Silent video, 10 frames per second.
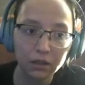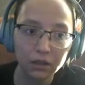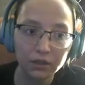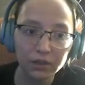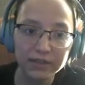
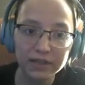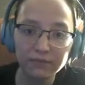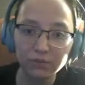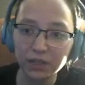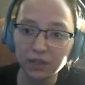There is an
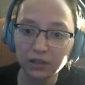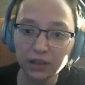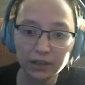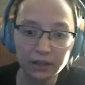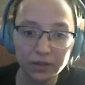evil man on the
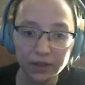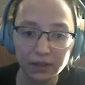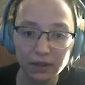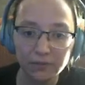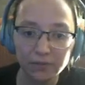island. Okay,
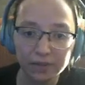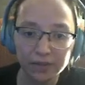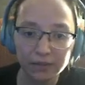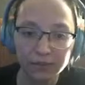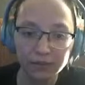no, I've read
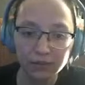that one.